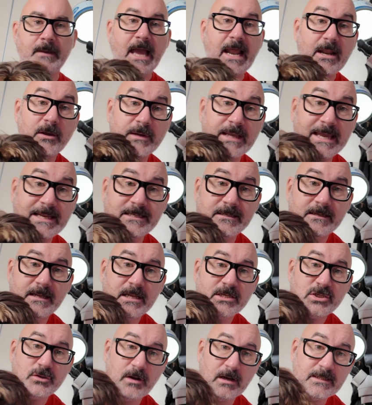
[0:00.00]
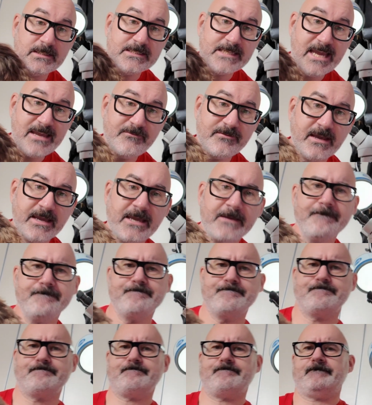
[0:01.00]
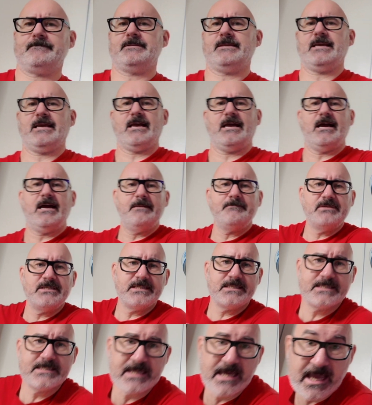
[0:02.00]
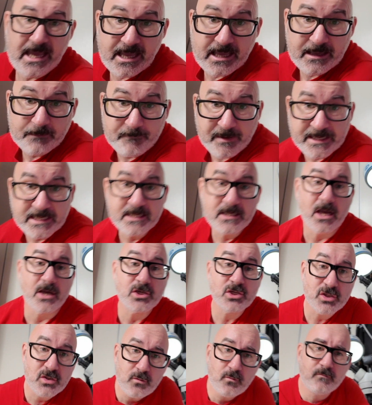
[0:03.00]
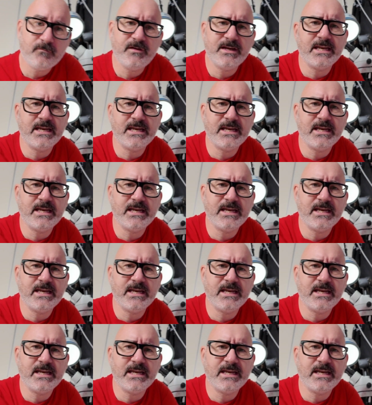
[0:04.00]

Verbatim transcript: Hello, Kit. It's your Uncle Dave here. I'm just uh, making a short